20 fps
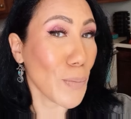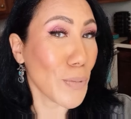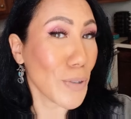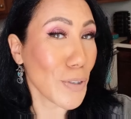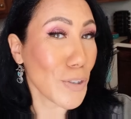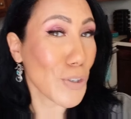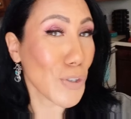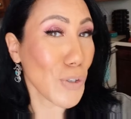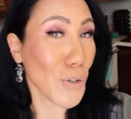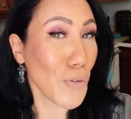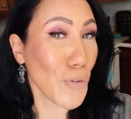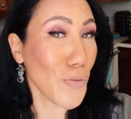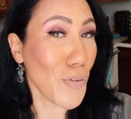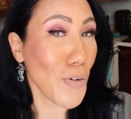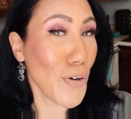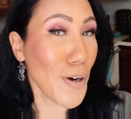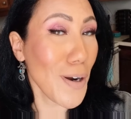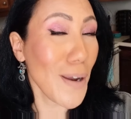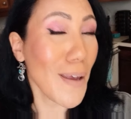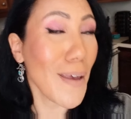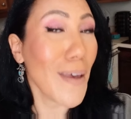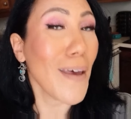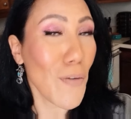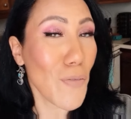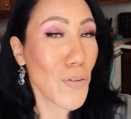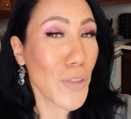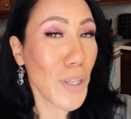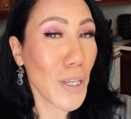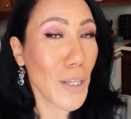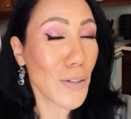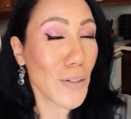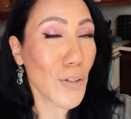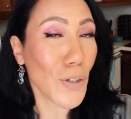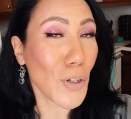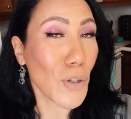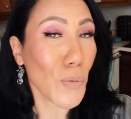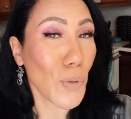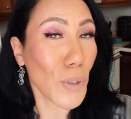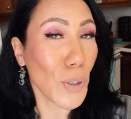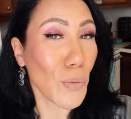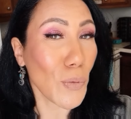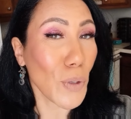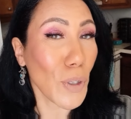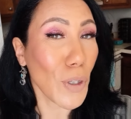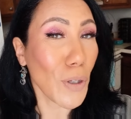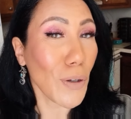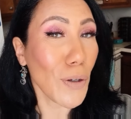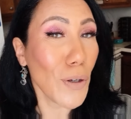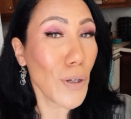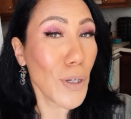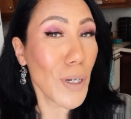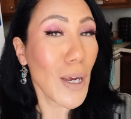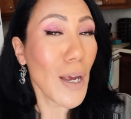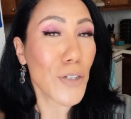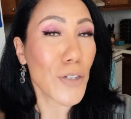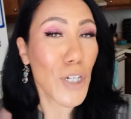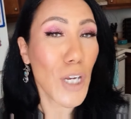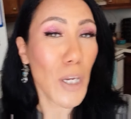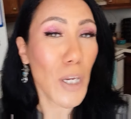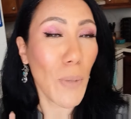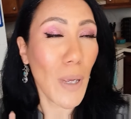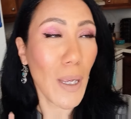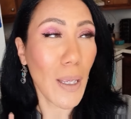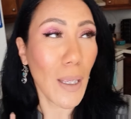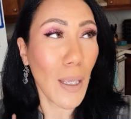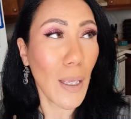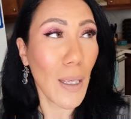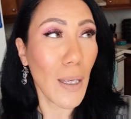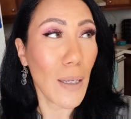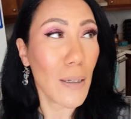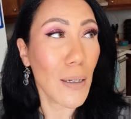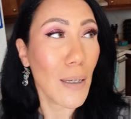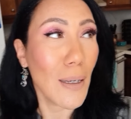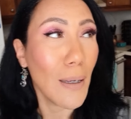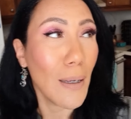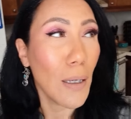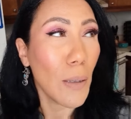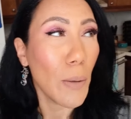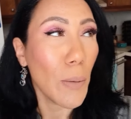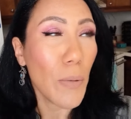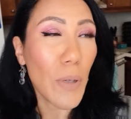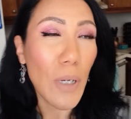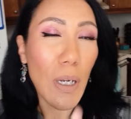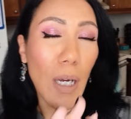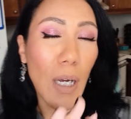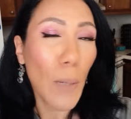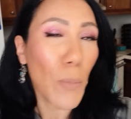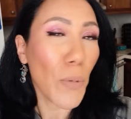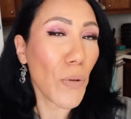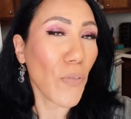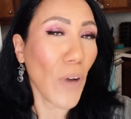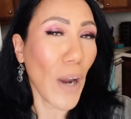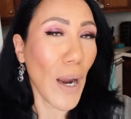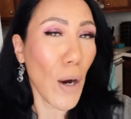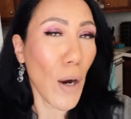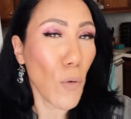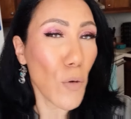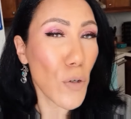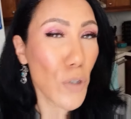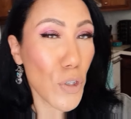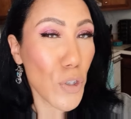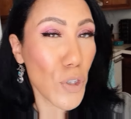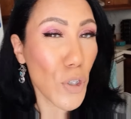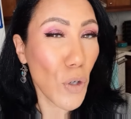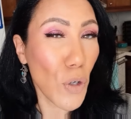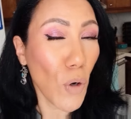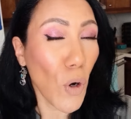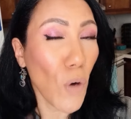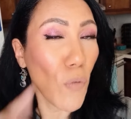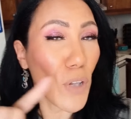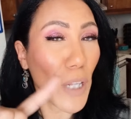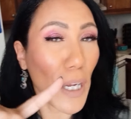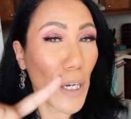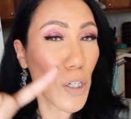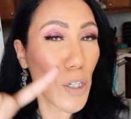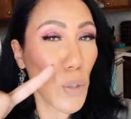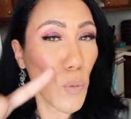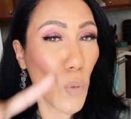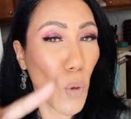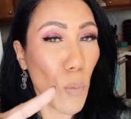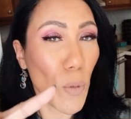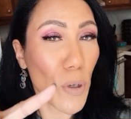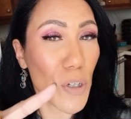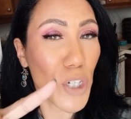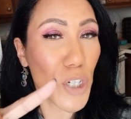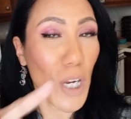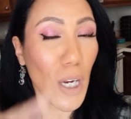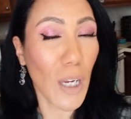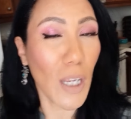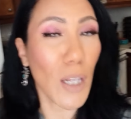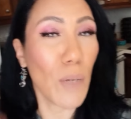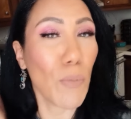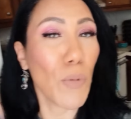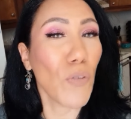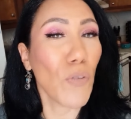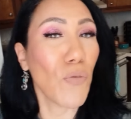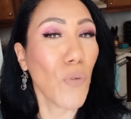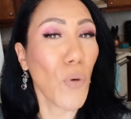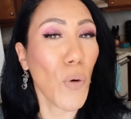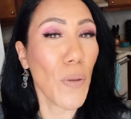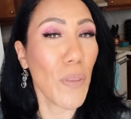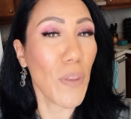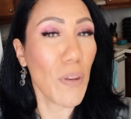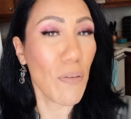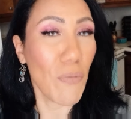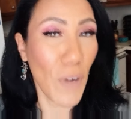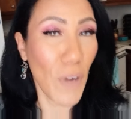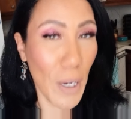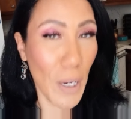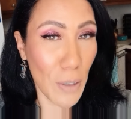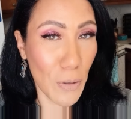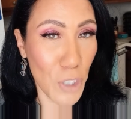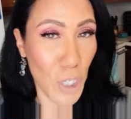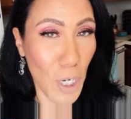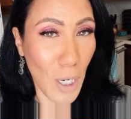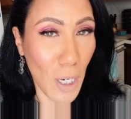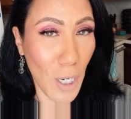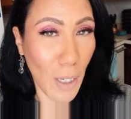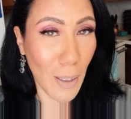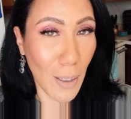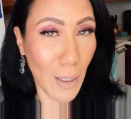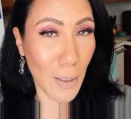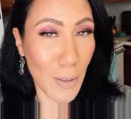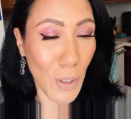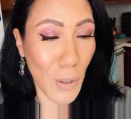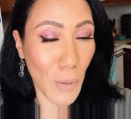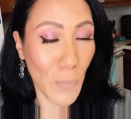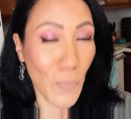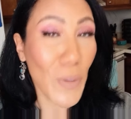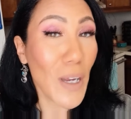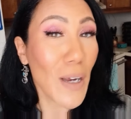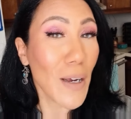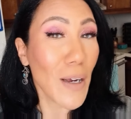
up. So far, everything is looking really, really good. I'll check back in a couple of hours or so. Hopefully, I can do one more check in before the final check in. So,